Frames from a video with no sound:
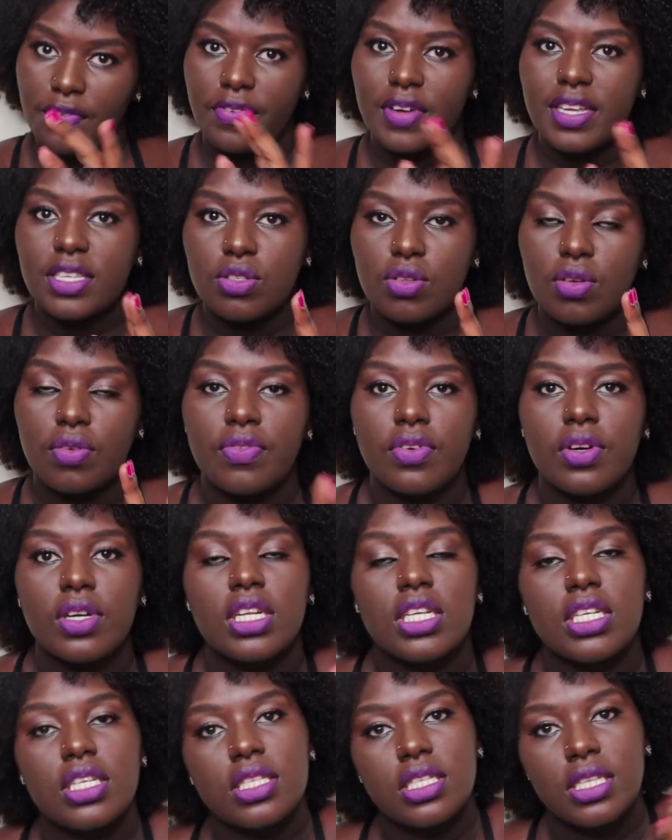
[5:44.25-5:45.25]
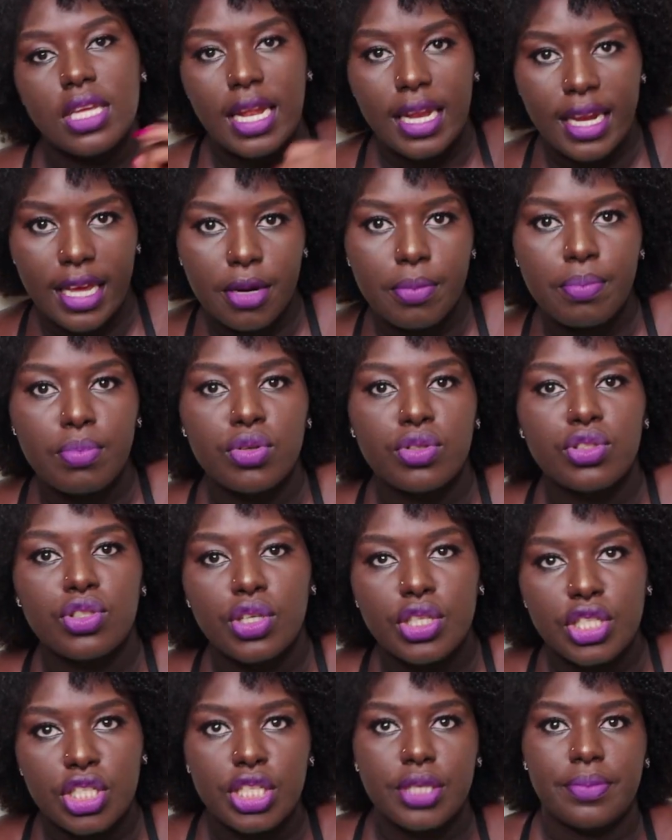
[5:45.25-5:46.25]
First of all is Lake
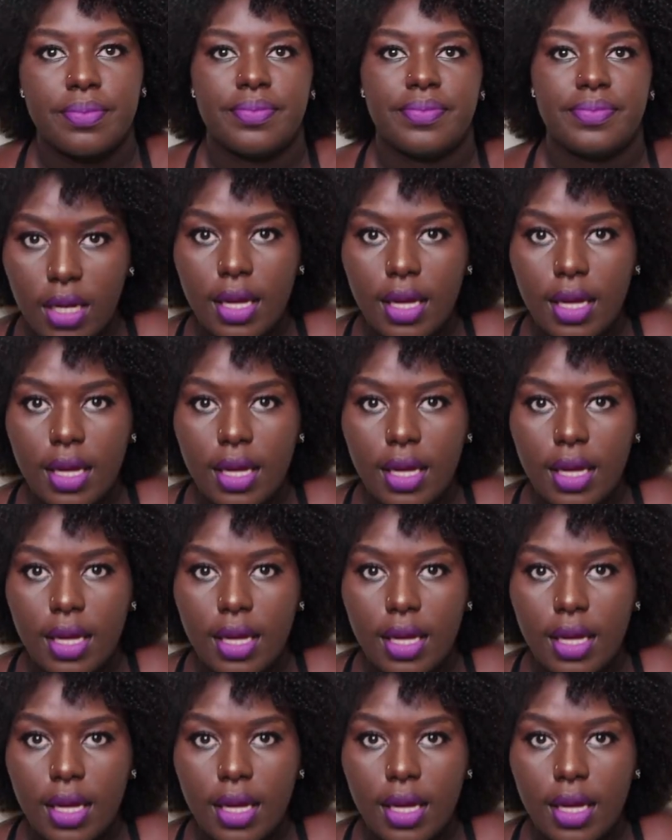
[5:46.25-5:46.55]
Bunyonyi.